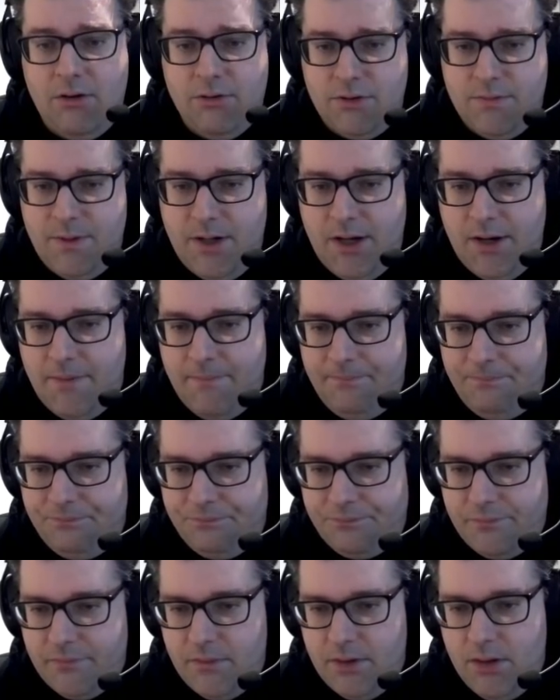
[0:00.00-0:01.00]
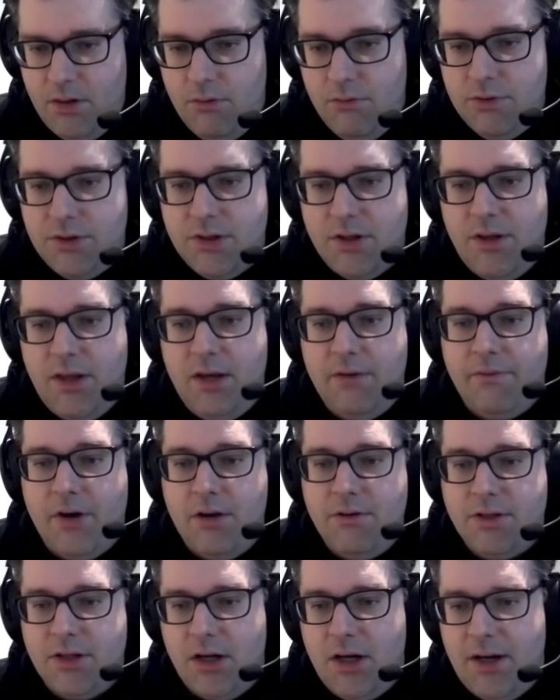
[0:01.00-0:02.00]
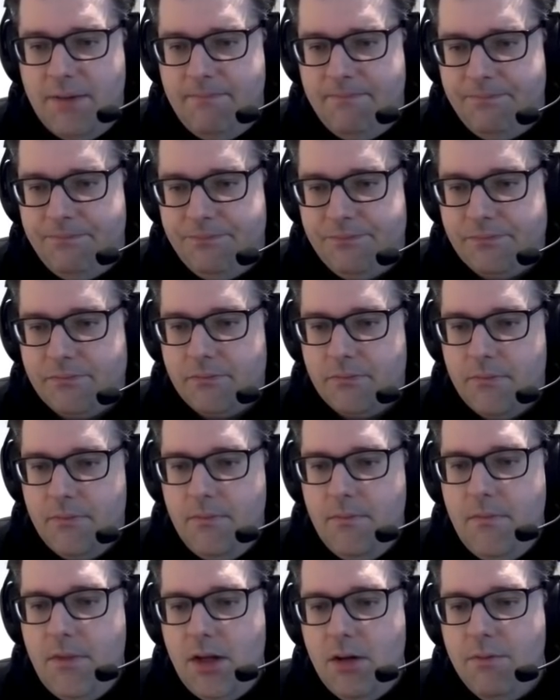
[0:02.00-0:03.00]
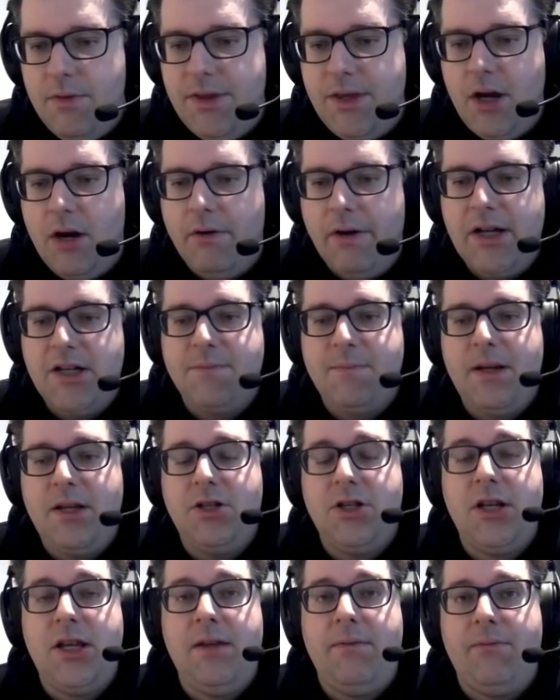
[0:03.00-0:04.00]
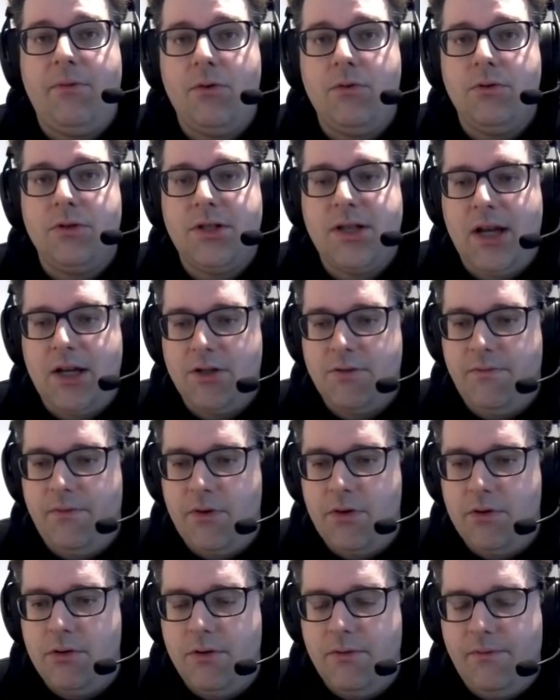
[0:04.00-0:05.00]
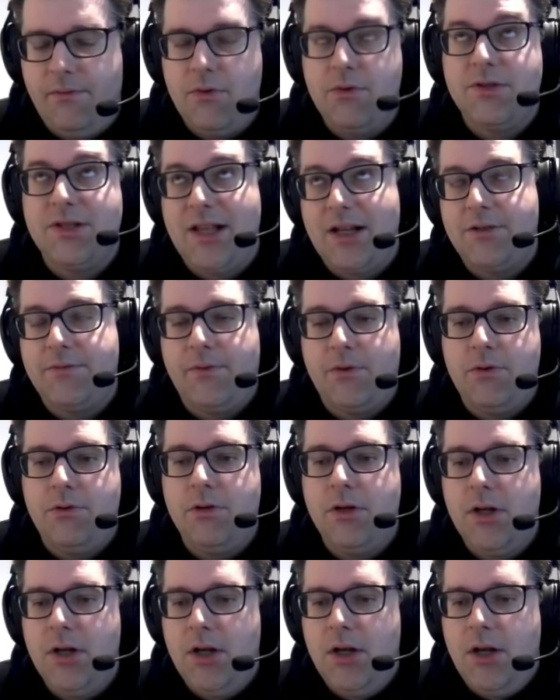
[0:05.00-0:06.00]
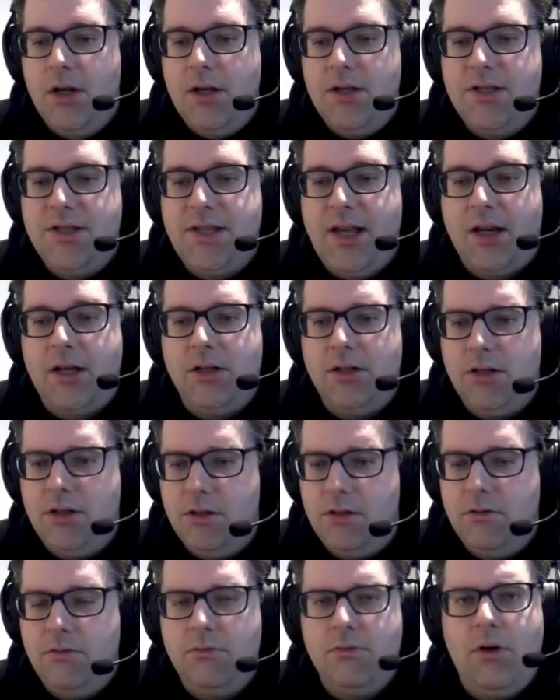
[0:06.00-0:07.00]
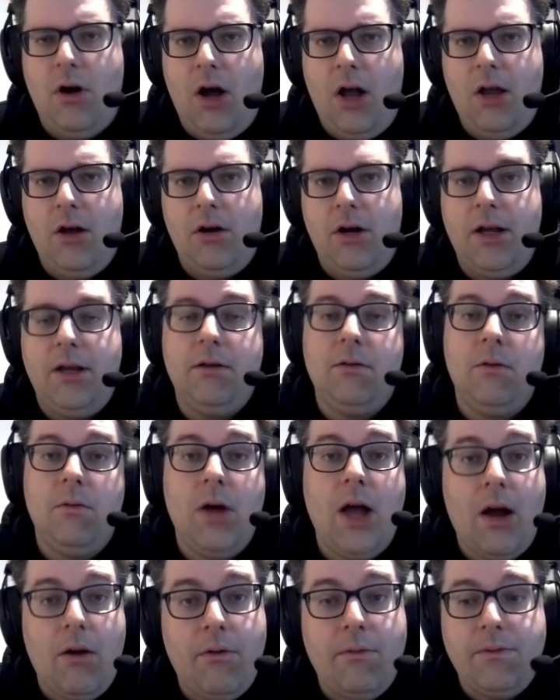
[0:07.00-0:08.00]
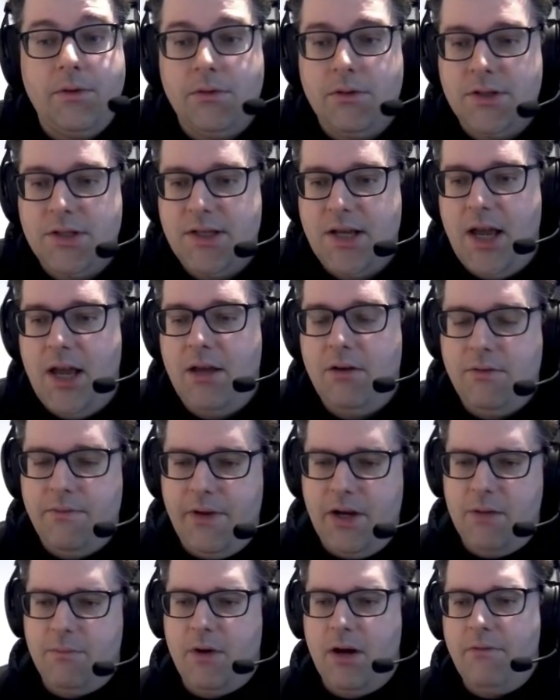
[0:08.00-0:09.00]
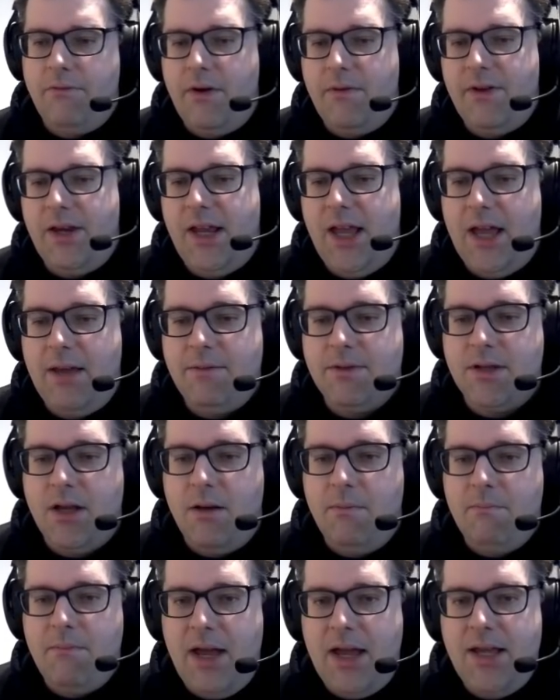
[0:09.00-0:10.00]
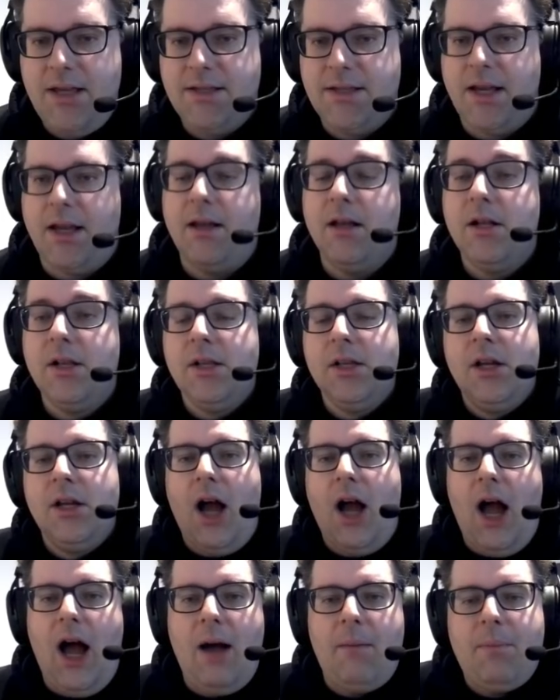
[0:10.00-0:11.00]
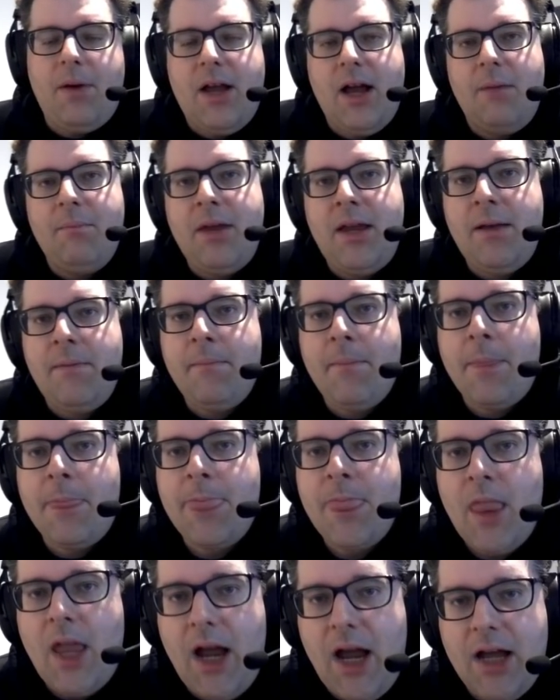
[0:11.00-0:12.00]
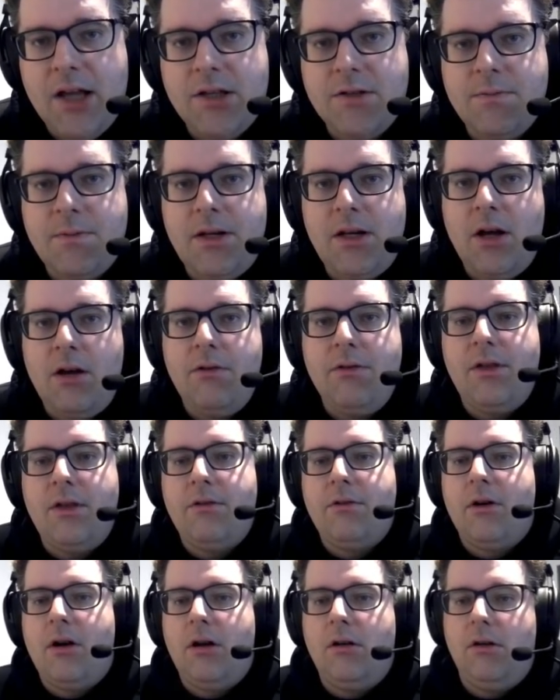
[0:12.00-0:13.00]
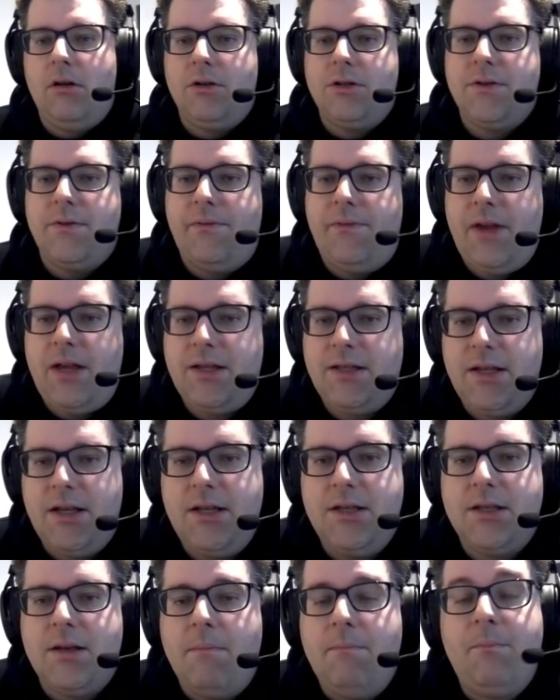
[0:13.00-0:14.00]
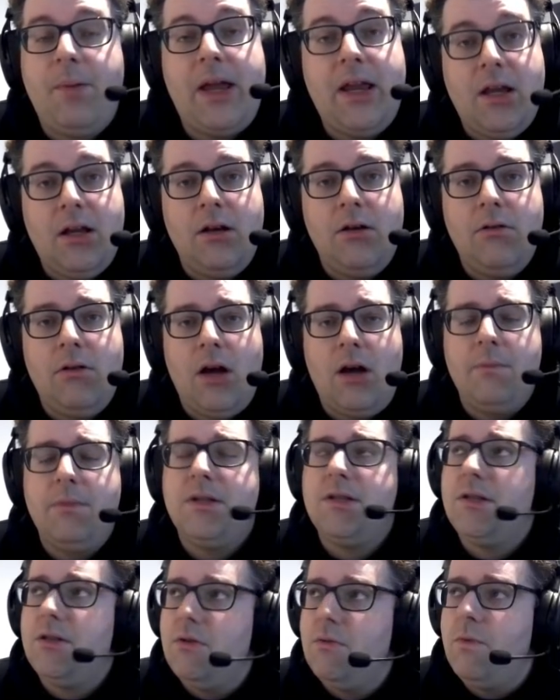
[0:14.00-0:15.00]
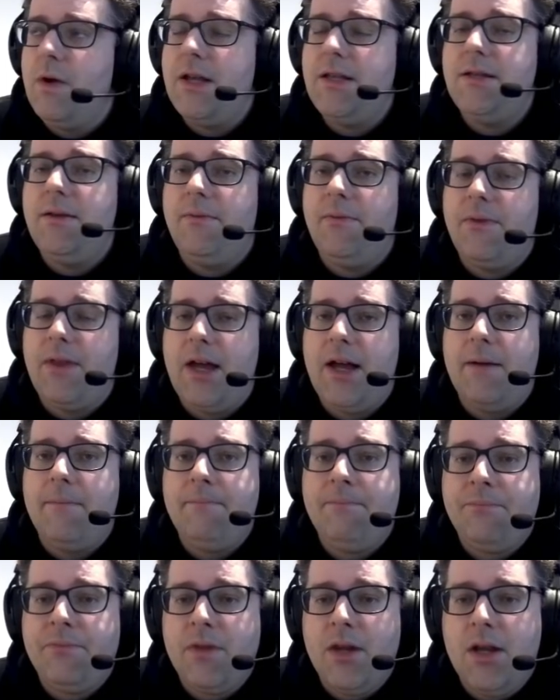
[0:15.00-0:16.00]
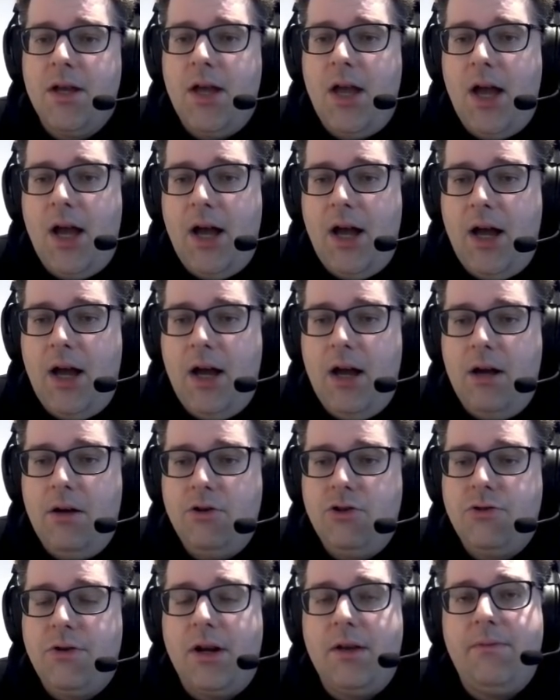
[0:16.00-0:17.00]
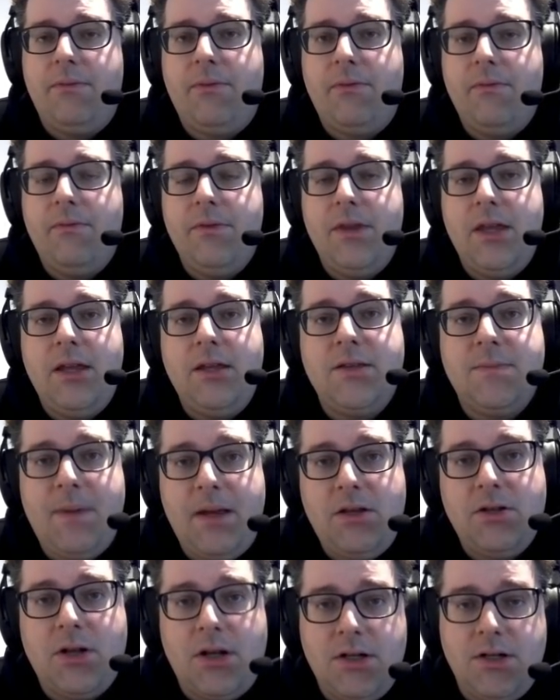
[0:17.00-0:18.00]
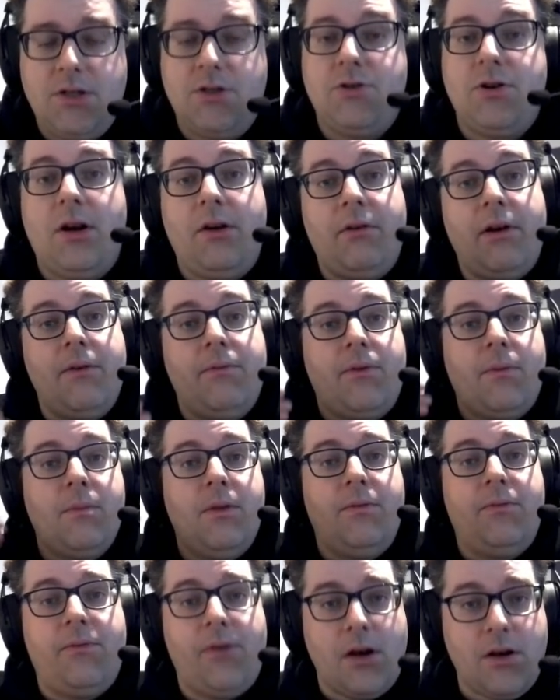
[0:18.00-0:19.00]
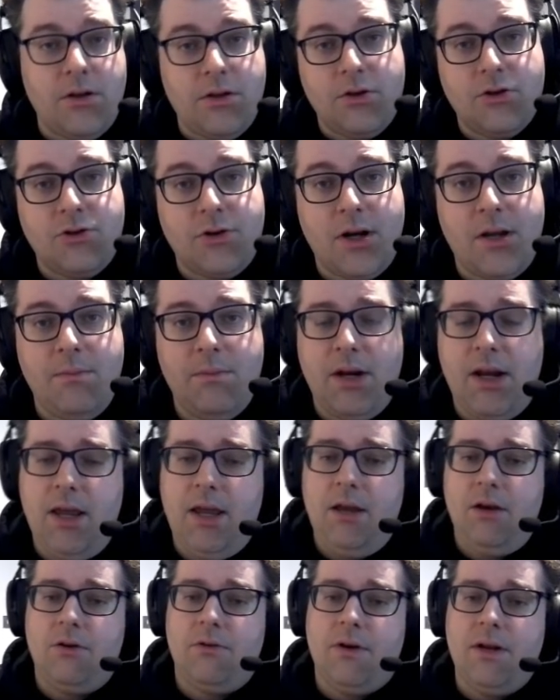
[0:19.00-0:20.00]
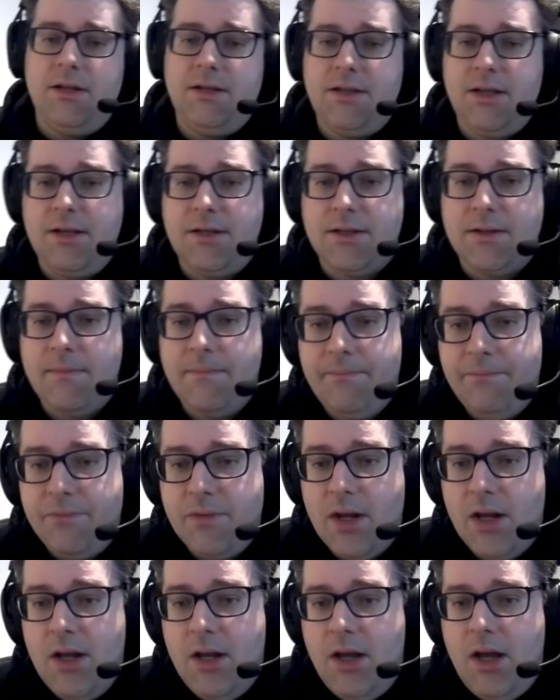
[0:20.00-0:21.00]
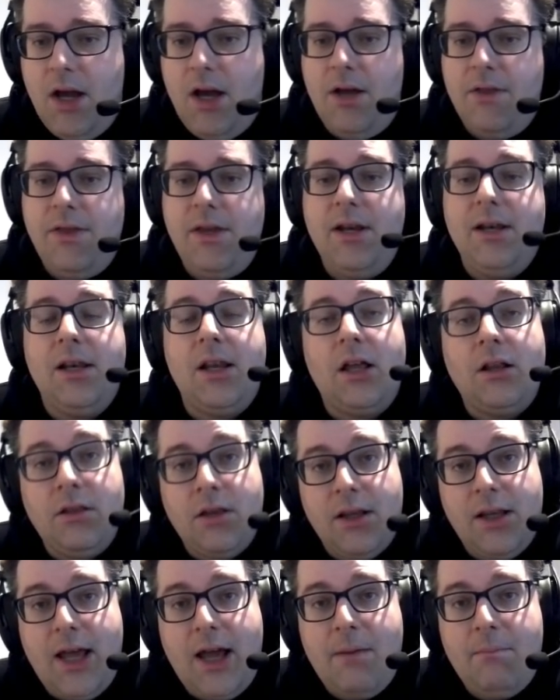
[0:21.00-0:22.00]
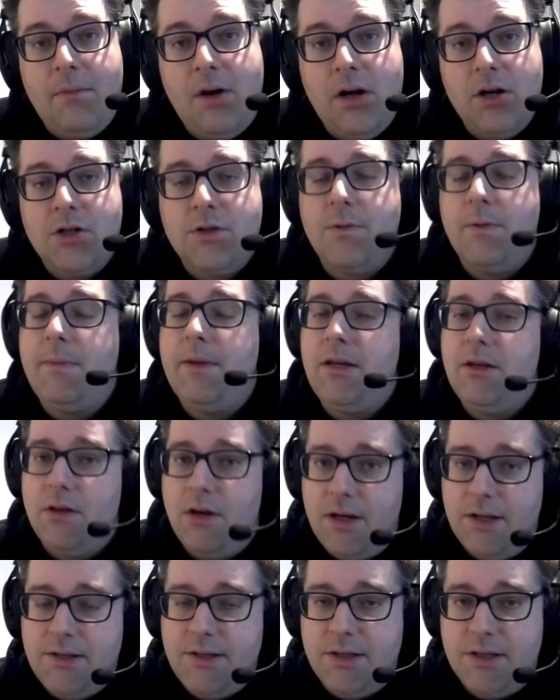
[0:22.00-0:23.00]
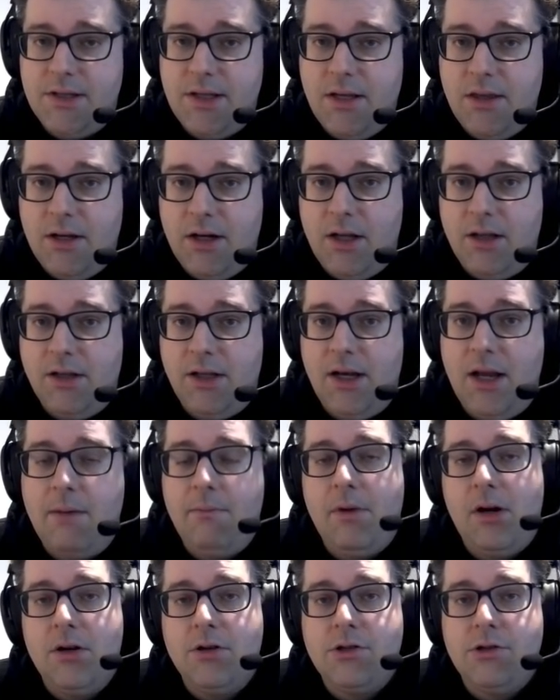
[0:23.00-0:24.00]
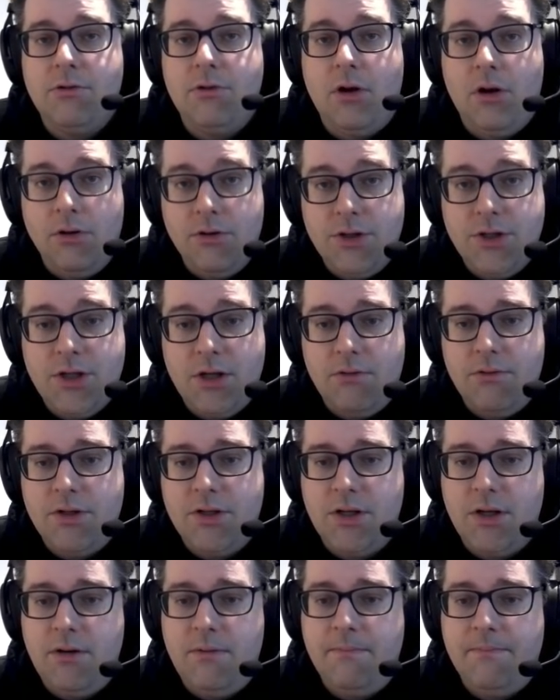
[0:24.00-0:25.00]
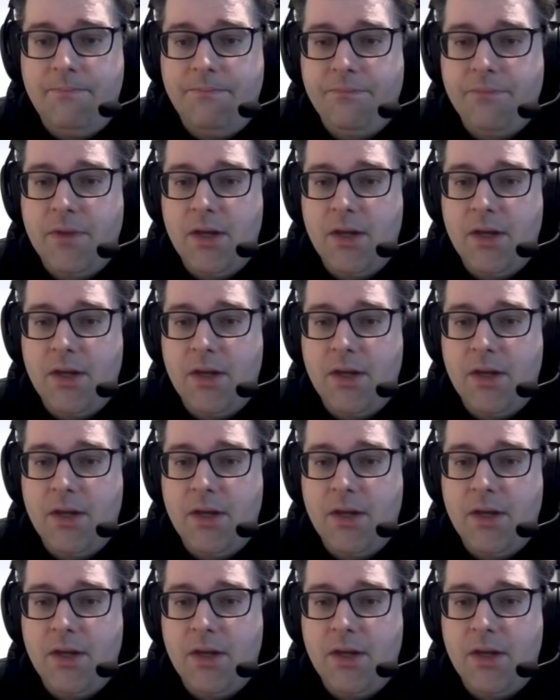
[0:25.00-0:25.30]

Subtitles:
Augsburg. Also the Arosa line with the RHBGE 4-4/4 second, or II, however you want to say it, developed by Rivet Games. Amazing. Upcoming, as we know that there are a lot of fixes. Bakerloo line, we're still waiting for that. The speed changes triggering from the front of the train when it increases. The London landmarks, would be nice to see the London landmarks on console soon.